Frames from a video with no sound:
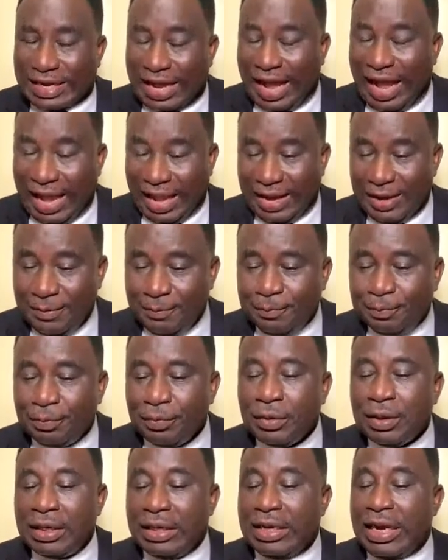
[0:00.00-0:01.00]
time,
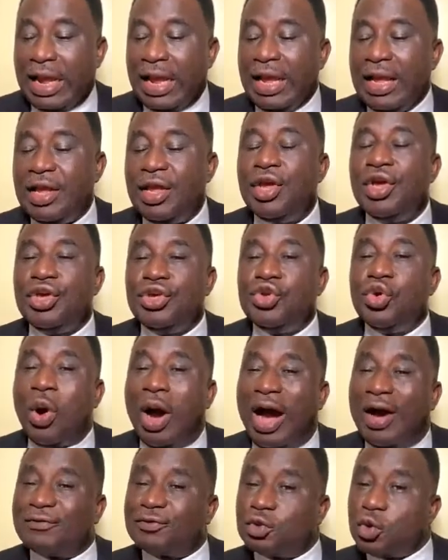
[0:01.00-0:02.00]
then you
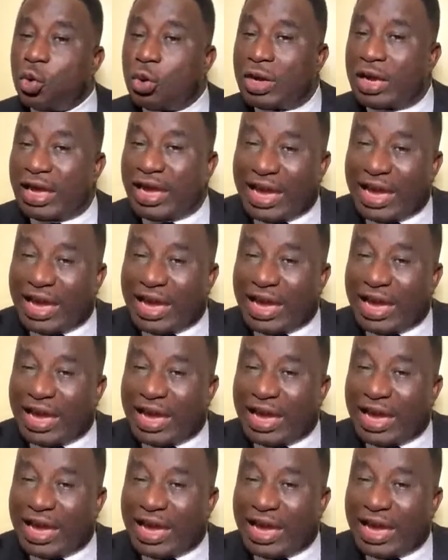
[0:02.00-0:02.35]
have to